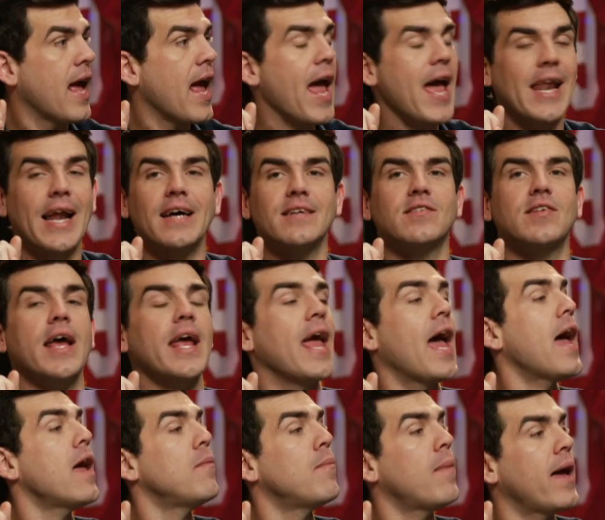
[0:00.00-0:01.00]
and I say,
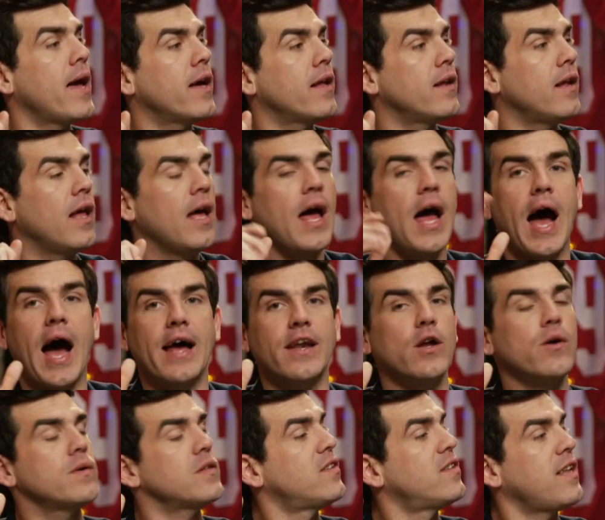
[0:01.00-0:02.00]
hey, man, I
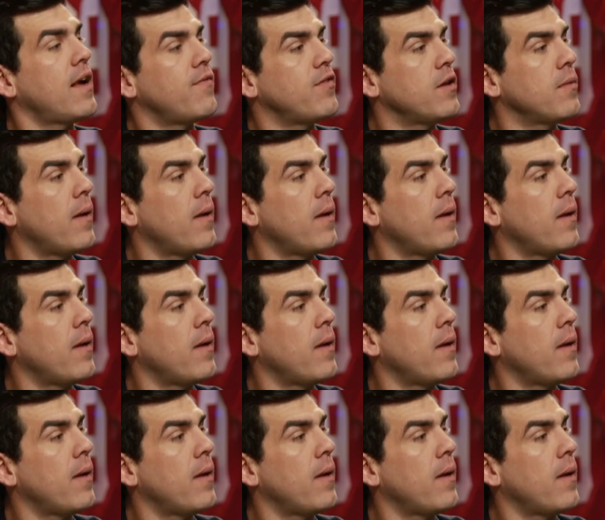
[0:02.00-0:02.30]
know it's 70